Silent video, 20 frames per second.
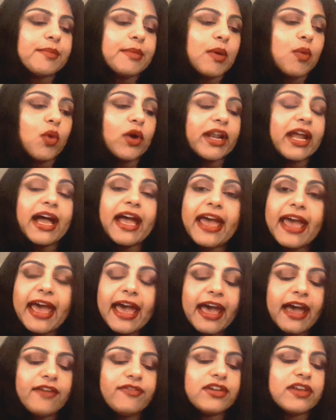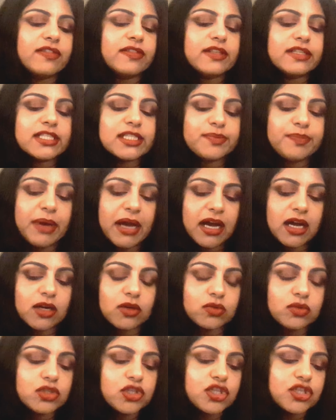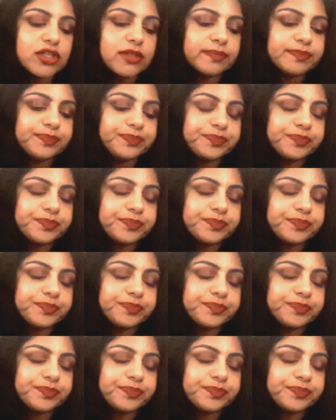what I have in this pouch